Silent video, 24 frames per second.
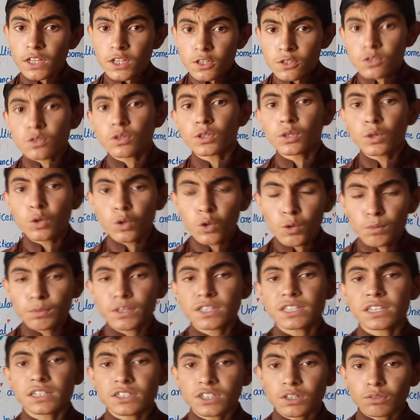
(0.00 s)
So I hope
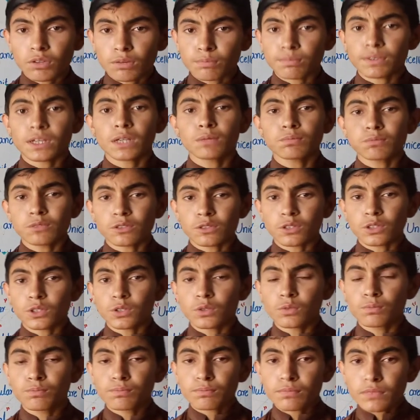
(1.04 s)
this lecture will be helpful to
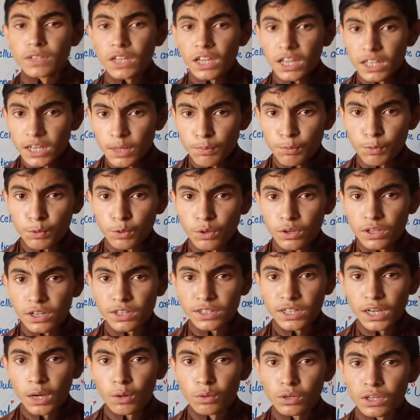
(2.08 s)
you. And if you have any
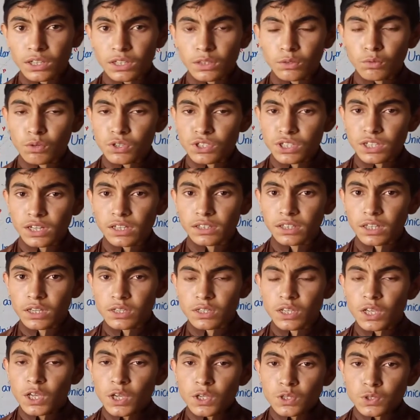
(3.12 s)
doubt, any question in
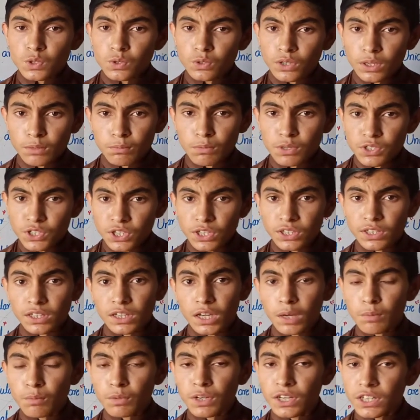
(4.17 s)
this, so you can mention in the
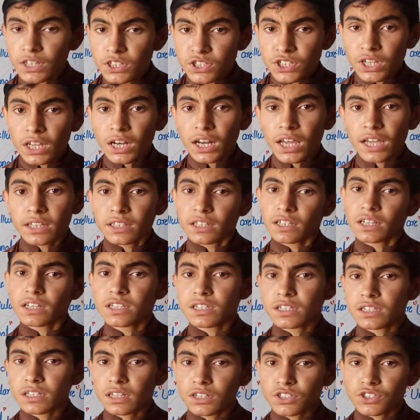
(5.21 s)
comment. Inshallah, in the
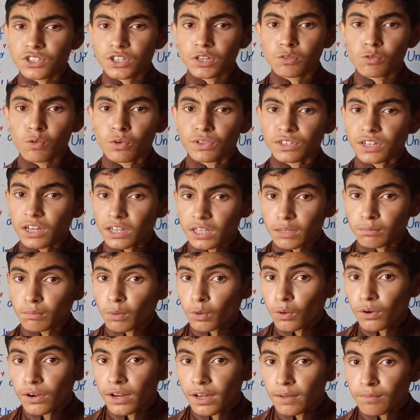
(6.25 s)
next lecture, we will talk
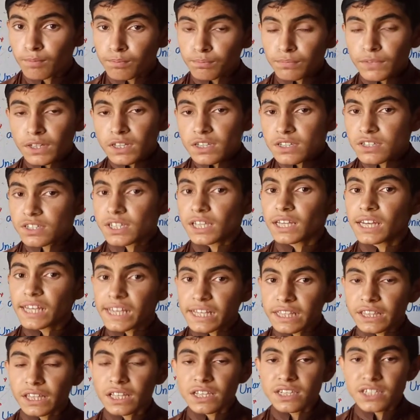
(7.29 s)
about the cell
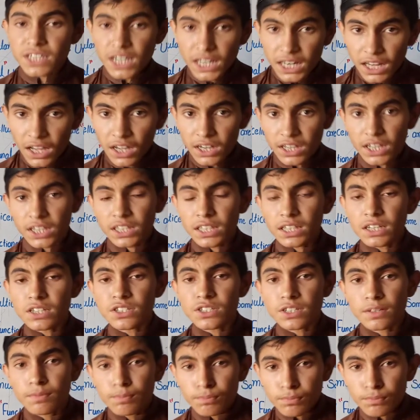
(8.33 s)
and the cell organelles.